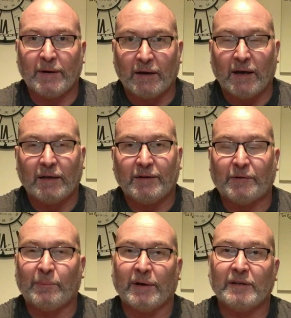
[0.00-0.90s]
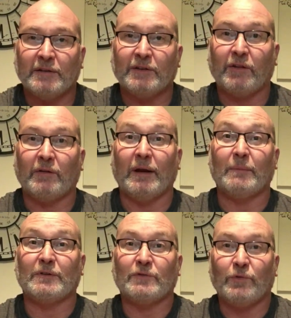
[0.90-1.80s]
Big Al here, bringing you another
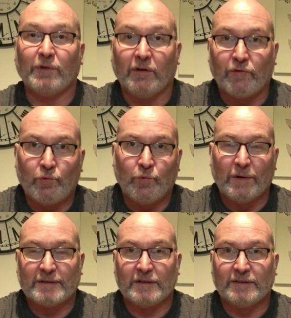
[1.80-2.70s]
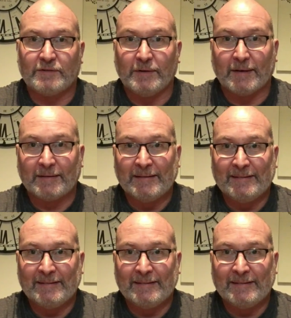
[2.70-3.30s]
episode of Whiskey Straight.